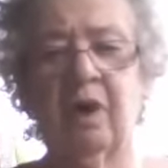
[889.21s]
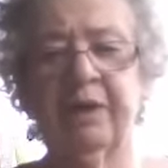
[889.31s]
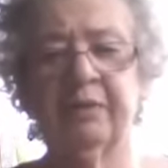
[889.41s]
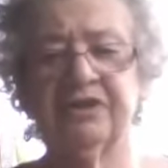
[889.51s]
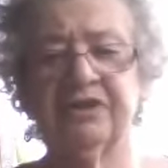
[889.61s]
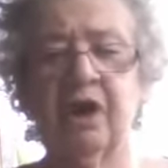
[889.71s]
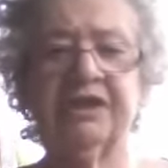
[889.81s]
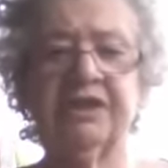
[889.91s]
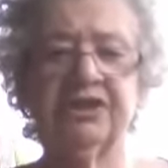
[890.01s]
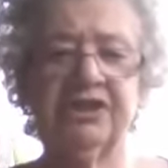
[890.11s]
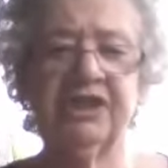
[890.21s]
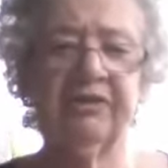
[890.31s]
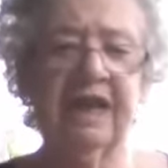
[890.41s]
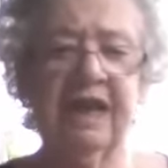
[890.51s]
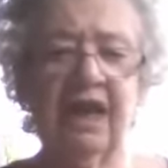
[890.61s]
I was talking to Sharon
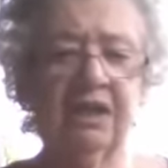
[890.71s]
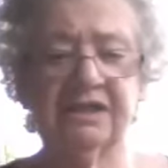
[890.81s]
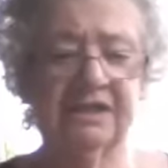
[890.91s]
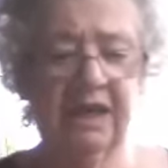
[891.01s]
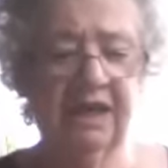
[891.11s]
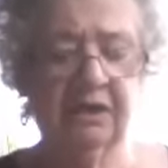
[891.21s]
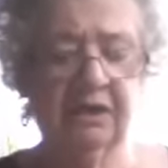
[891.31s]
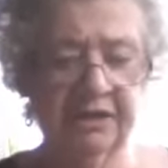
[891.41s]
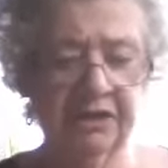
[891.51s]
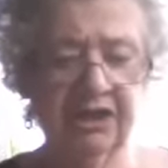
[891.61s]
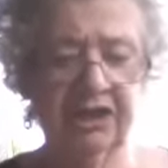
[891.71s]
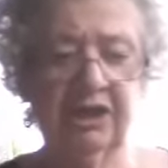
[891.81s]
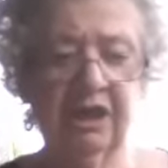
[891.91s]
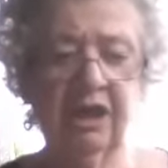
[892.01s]
Callis at a luncheon,